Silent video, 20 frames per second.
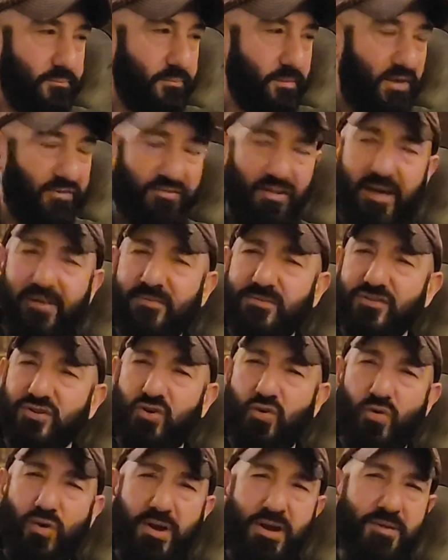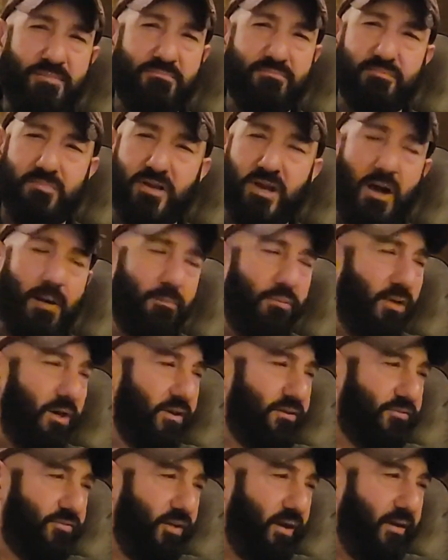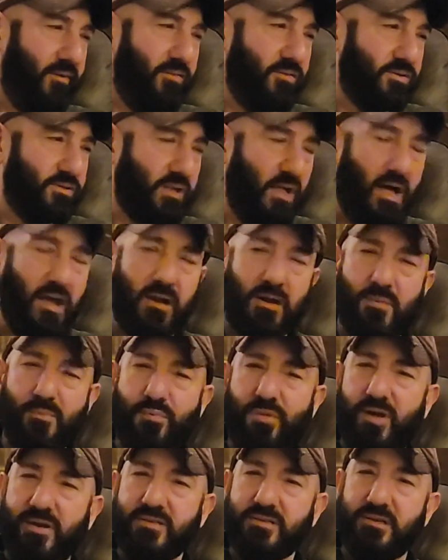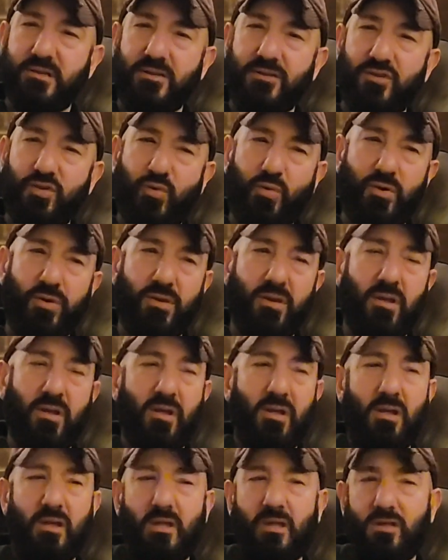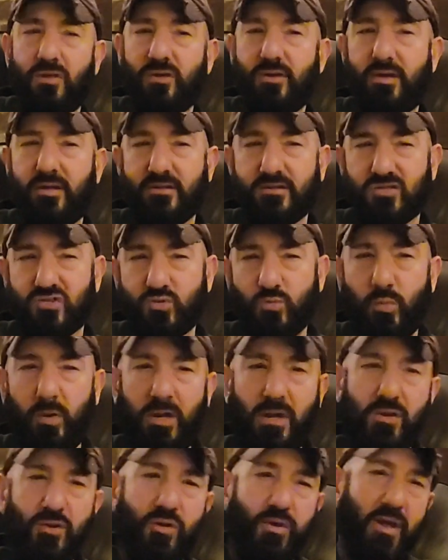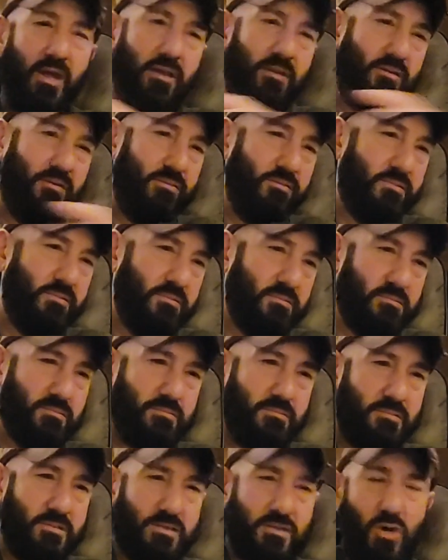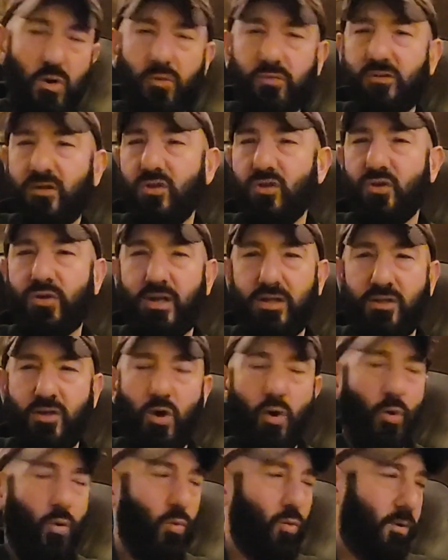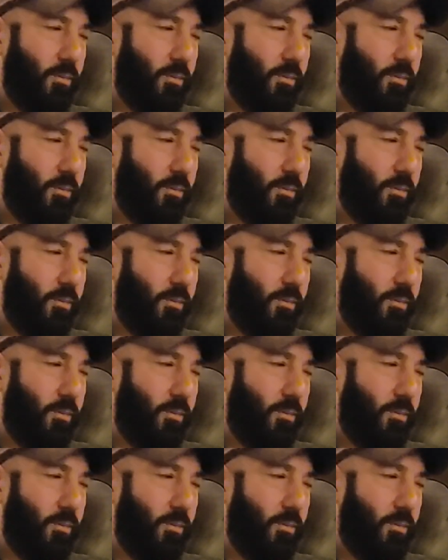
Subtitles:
flavors are great. Complex flavors, a lot of complexity to it. You're getting sweet, you're getting salty, you're getting the whole